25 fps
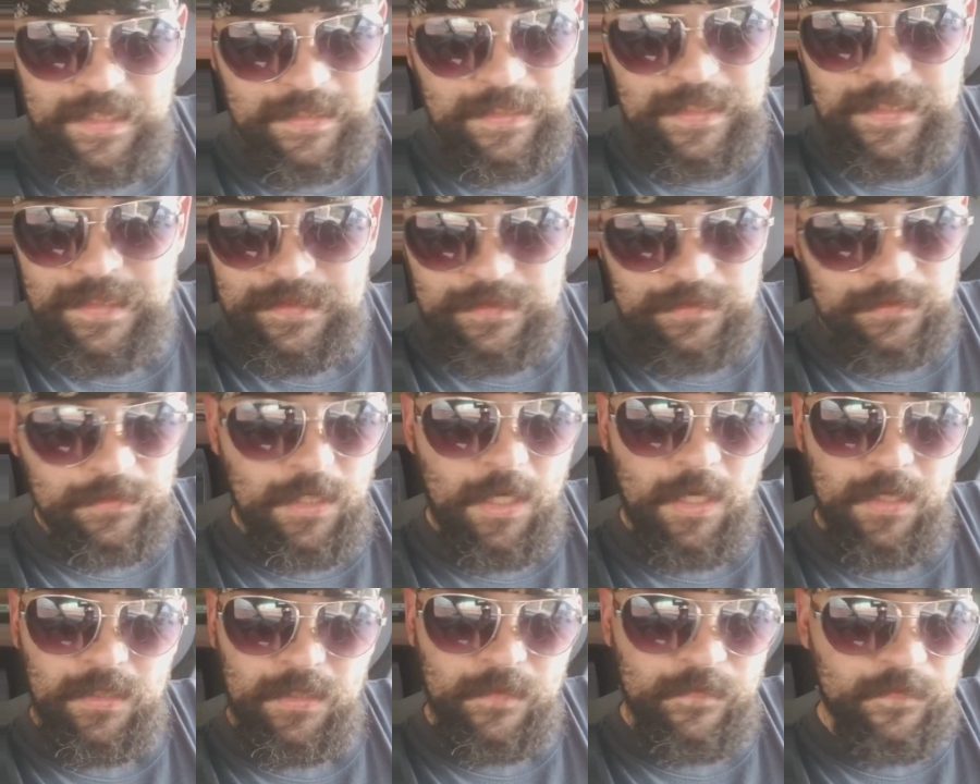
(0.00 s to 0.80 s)
needs a
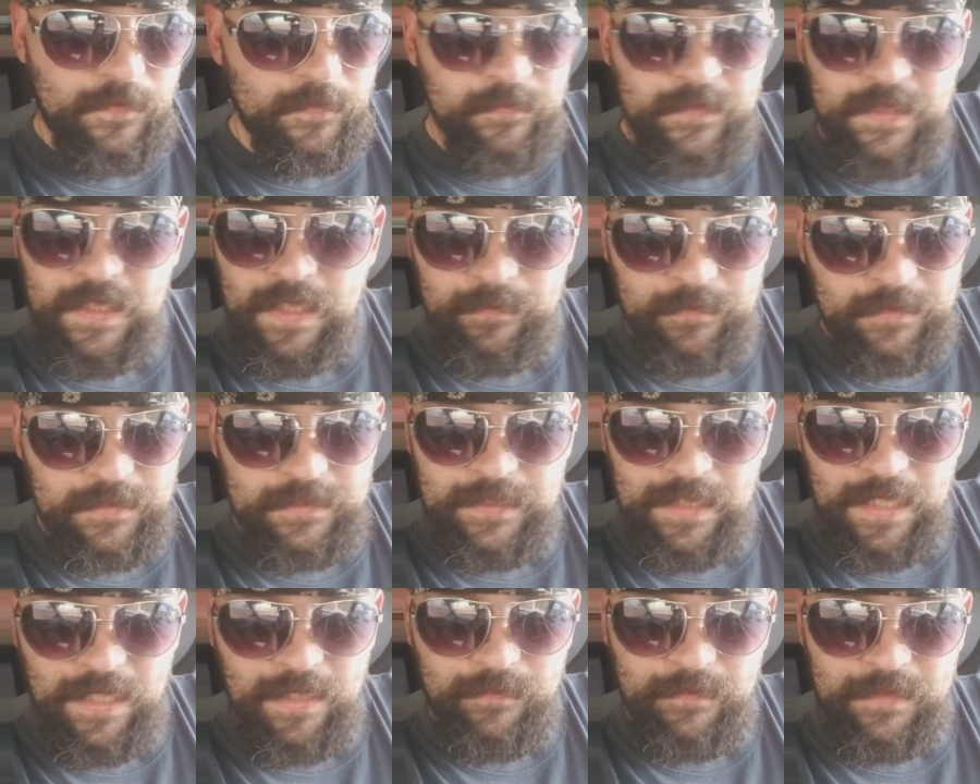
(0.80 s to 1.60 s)
lawyer from time to
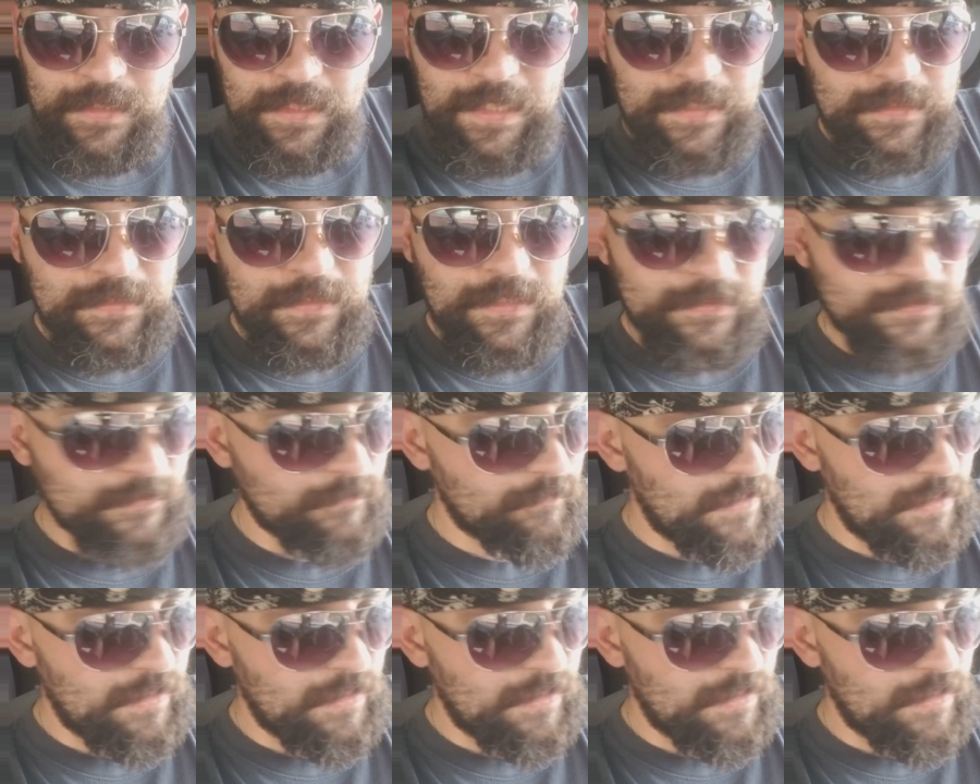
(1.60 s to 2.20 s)
time, and that doesn't